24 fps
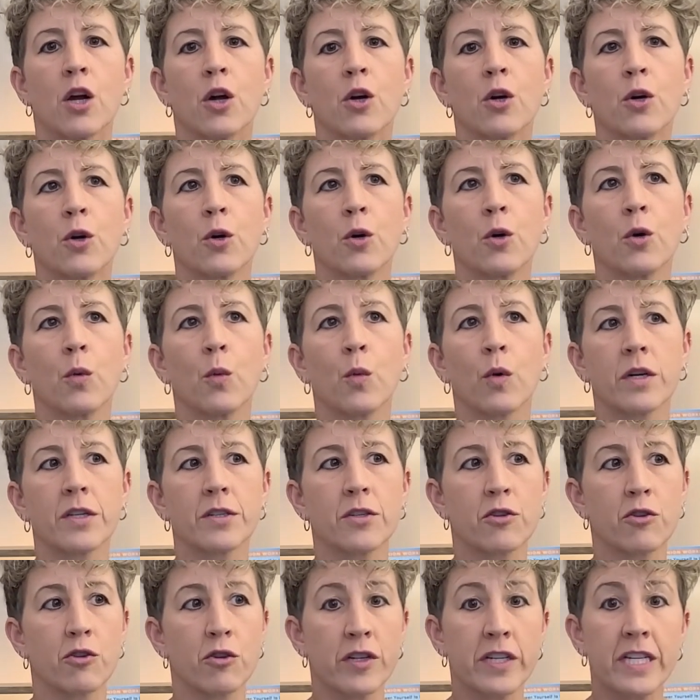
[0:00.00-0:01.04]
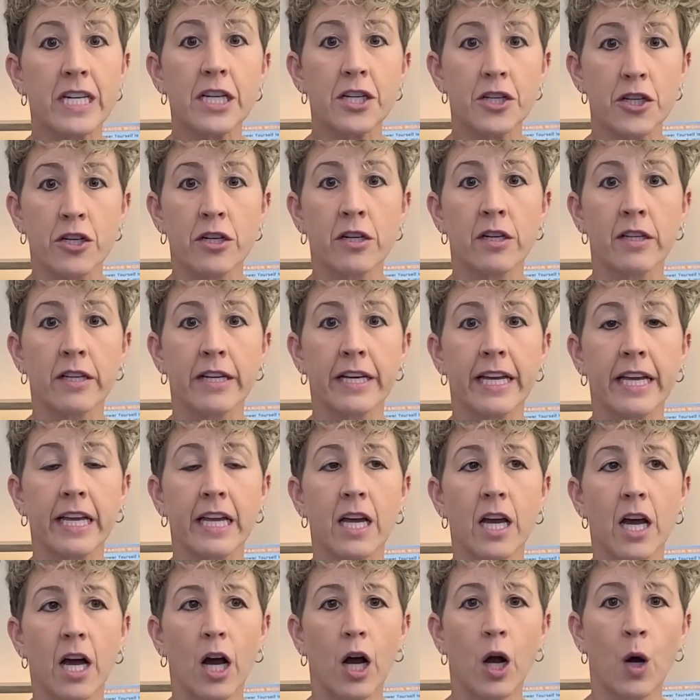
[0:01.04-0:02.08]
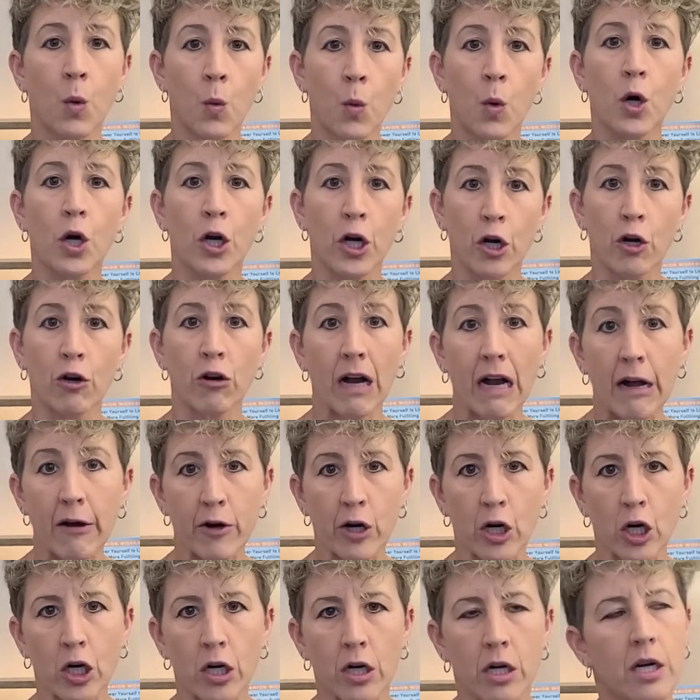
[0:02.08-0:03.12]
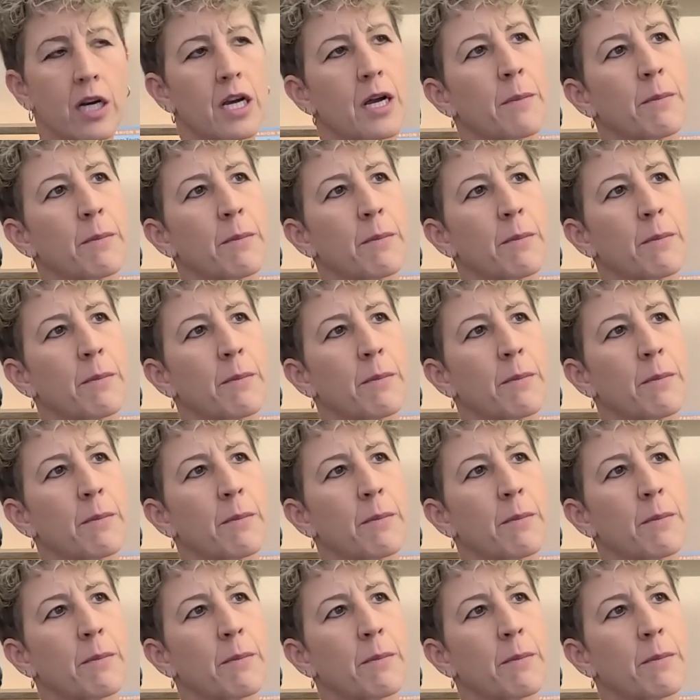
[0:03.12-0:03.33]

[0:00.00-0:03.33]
who was traditionally a worker-outer,